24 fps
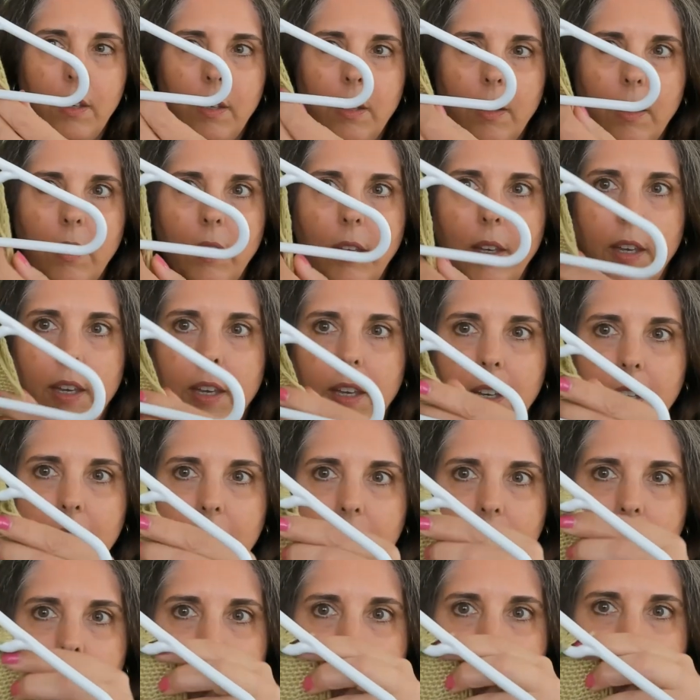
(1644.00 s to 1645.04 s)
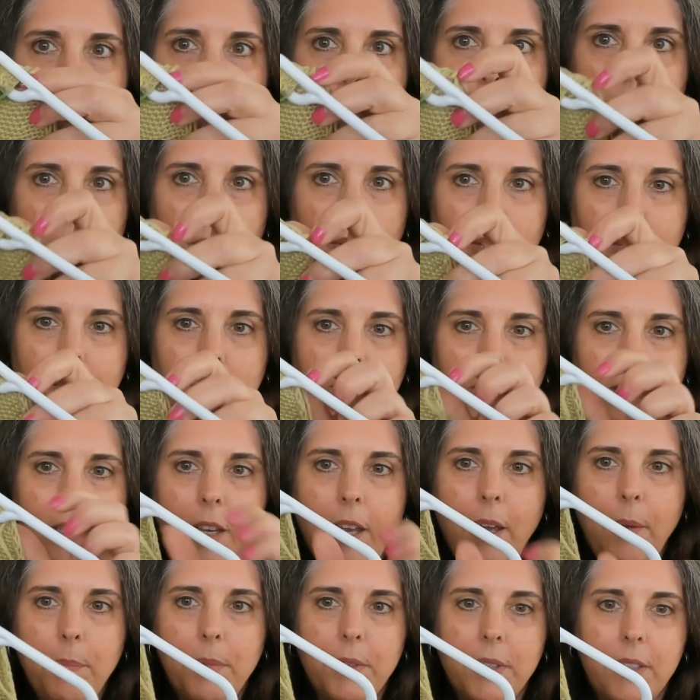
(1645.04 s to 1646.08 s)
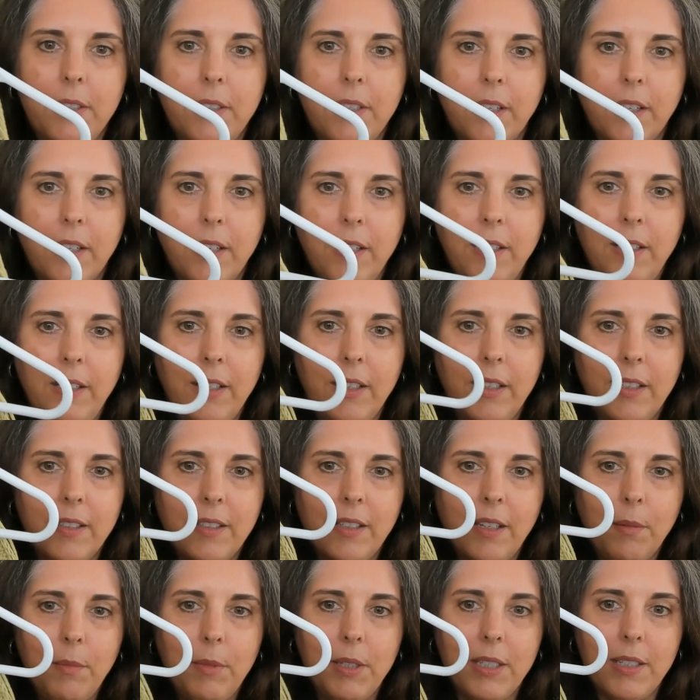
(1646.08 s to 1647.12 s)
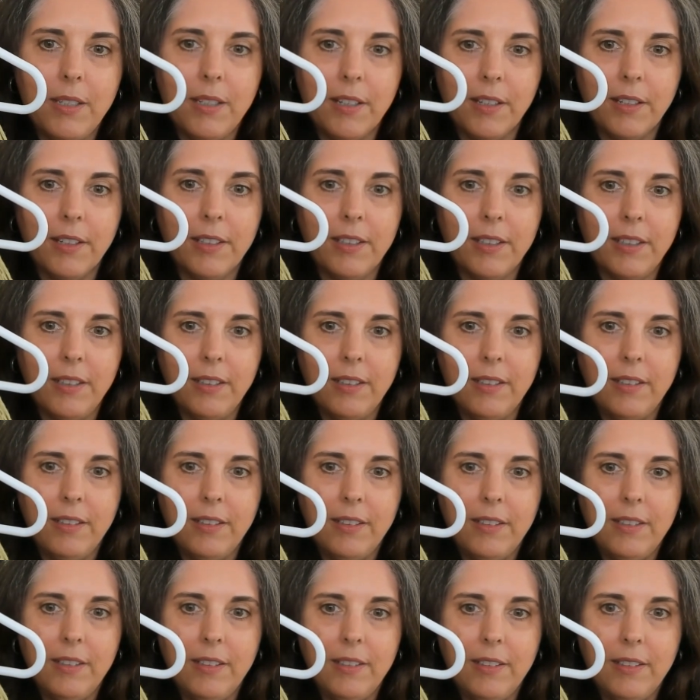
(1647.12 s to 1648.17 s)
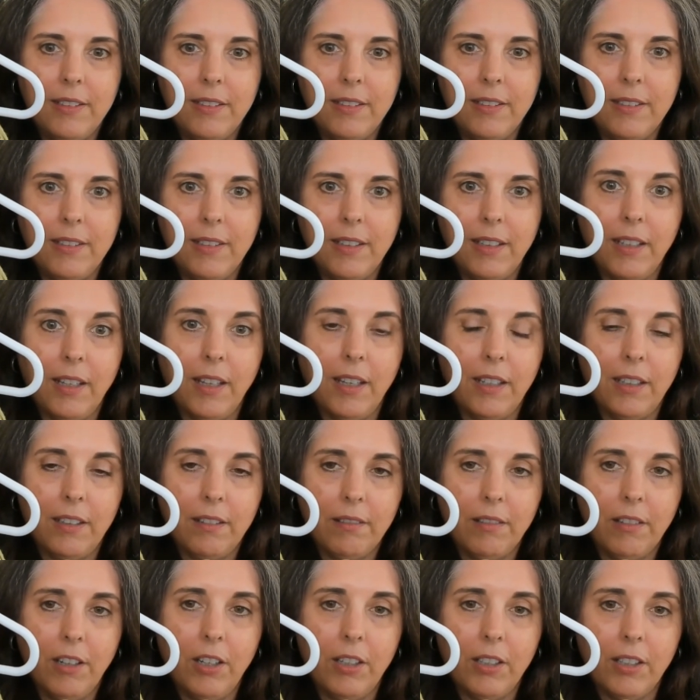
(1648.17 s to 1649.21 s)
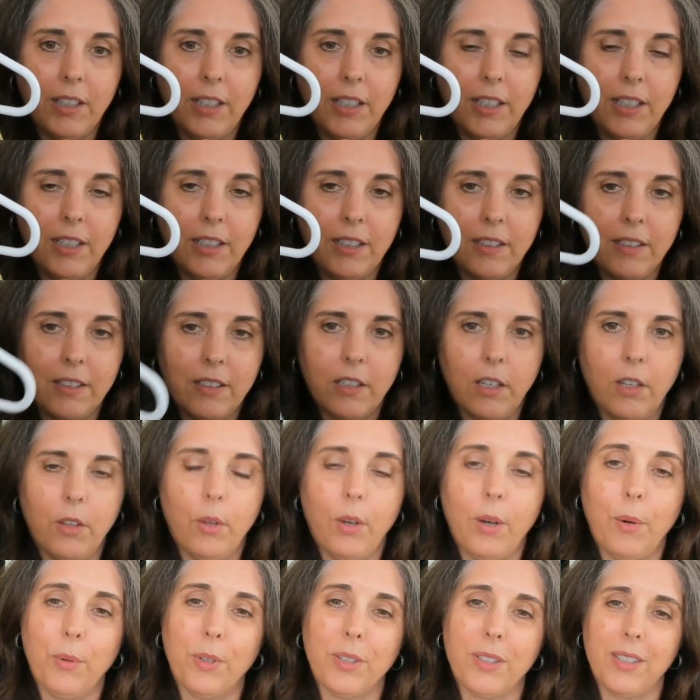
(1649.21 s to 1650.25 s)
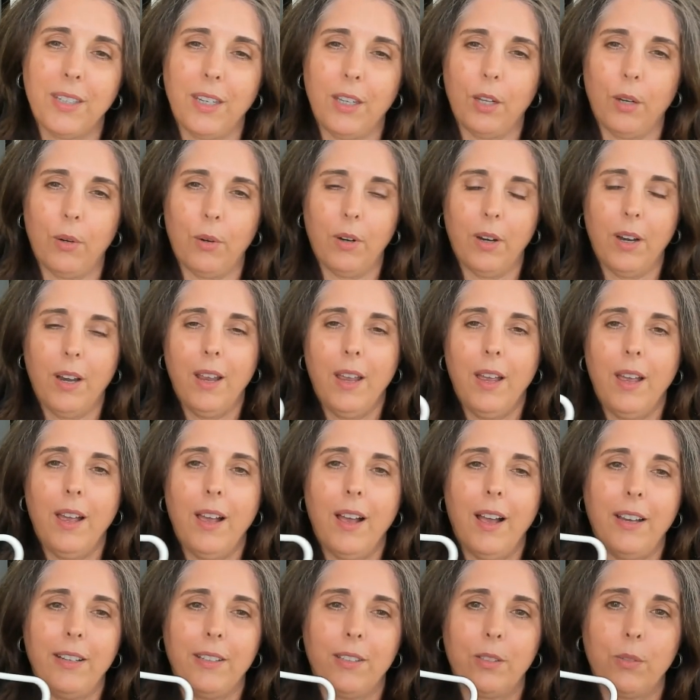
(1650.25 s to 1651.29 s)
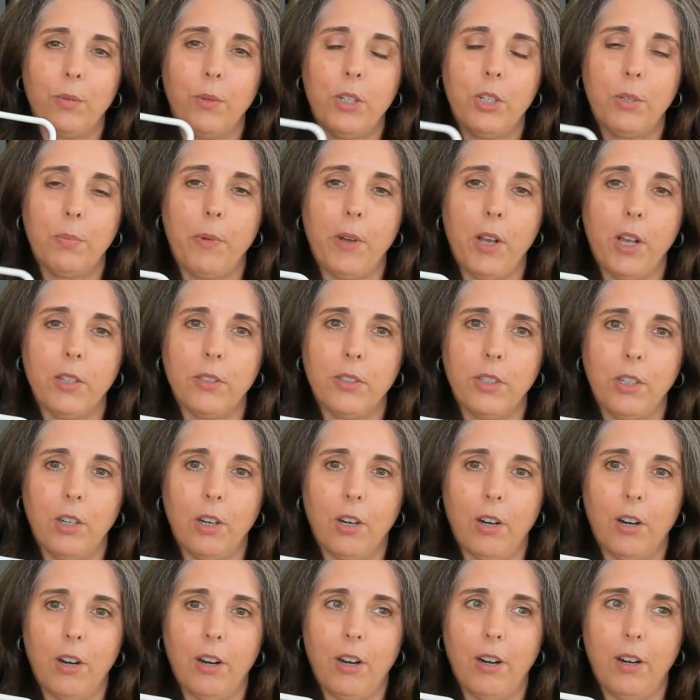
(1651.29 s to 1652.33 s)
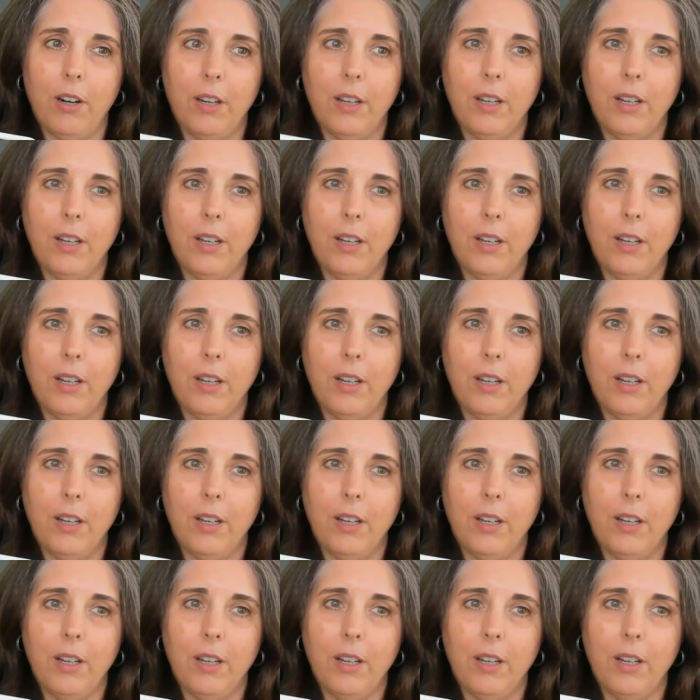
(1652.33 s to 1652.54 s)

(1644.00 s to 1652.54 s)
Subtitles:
edge. So when this top is done, it's going to be done, and hardly any ends. Although I will say I switched balls of yarn.